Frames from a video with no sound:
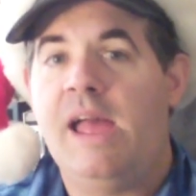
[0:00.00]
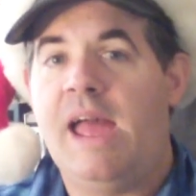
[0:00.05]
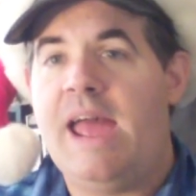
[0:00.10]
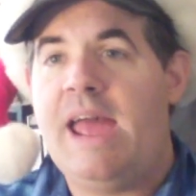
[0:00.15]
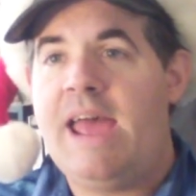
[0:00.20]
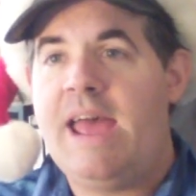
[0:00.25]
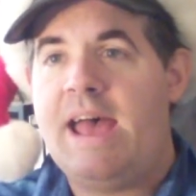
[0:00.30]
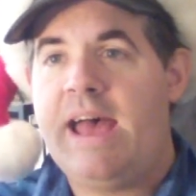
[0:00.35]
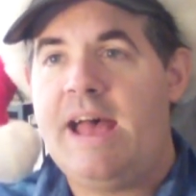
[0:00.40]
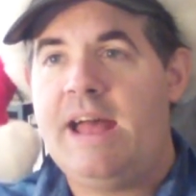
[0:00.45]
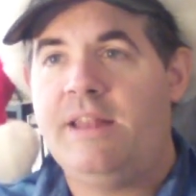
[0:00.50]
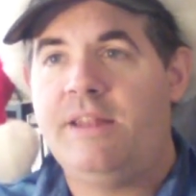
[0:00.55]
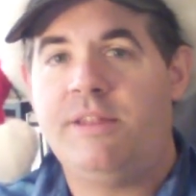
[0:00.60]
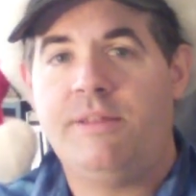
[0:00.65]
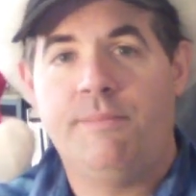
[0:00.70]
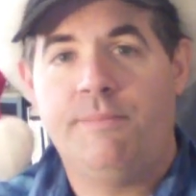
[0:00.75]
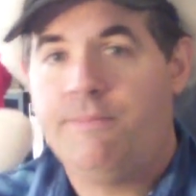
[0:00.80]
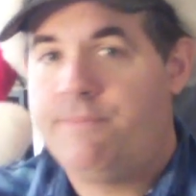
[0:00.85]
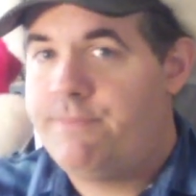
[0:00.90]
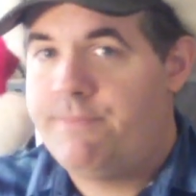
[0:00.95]

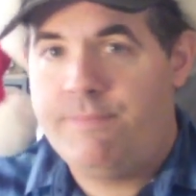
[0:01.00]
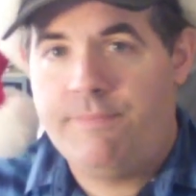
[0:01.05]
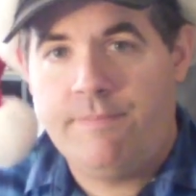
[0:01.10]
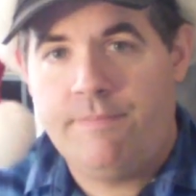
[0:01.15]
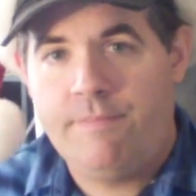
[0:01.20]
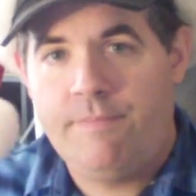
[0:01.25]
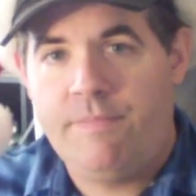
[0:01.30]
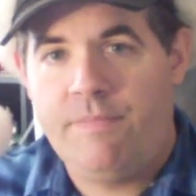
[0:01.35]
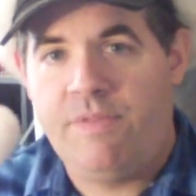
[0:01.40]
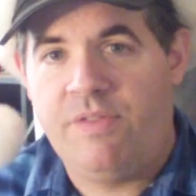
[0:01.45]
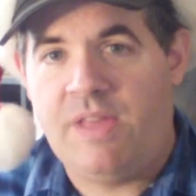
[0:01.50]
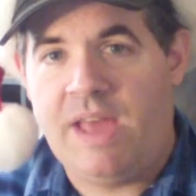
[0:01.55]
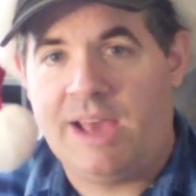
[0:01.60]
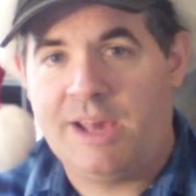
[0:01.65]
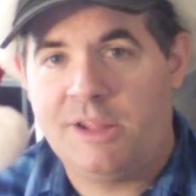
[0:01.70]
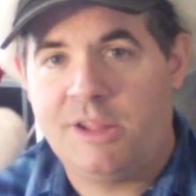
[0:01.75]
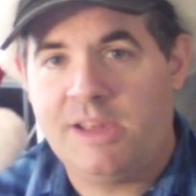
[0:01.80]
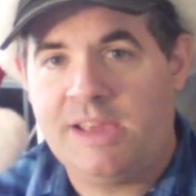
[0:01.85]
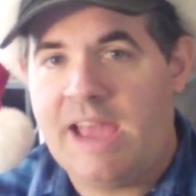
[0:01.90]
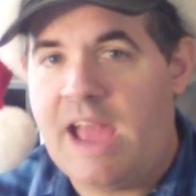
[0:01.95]
And
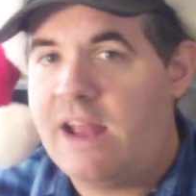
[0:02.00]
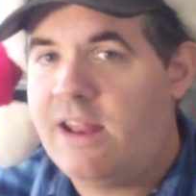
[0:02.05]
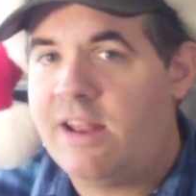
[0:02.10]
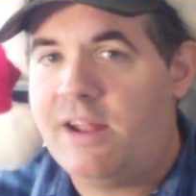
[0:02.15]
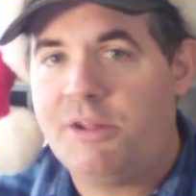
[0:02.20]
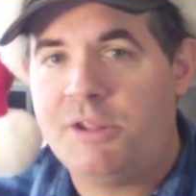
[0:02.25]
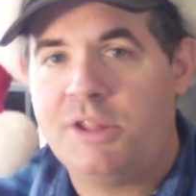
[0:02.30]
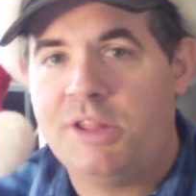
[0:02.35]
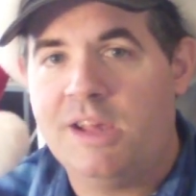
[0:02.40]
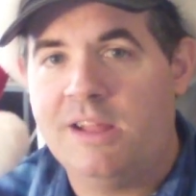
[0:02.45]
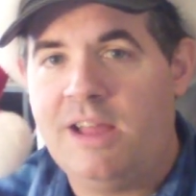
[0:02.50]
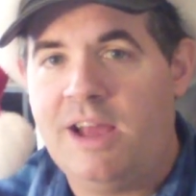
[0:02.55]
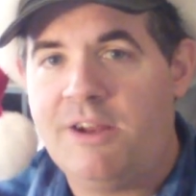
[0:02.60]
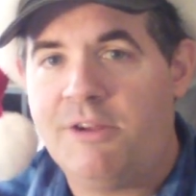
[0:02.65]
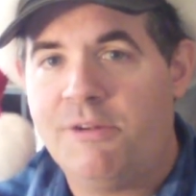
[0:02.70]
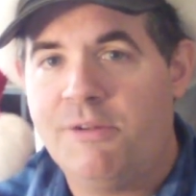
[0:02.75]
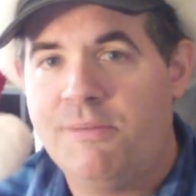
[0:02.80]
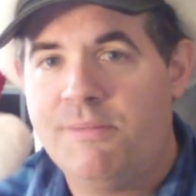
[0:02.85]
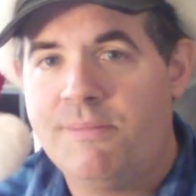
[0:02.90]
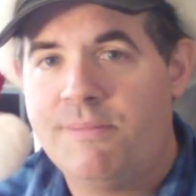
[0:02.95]
thanks again, and I'll see you
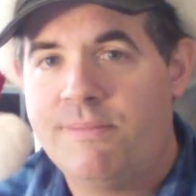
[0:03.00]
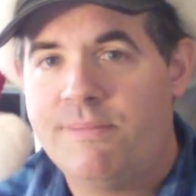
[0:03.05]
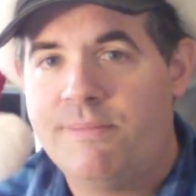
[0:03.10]
later.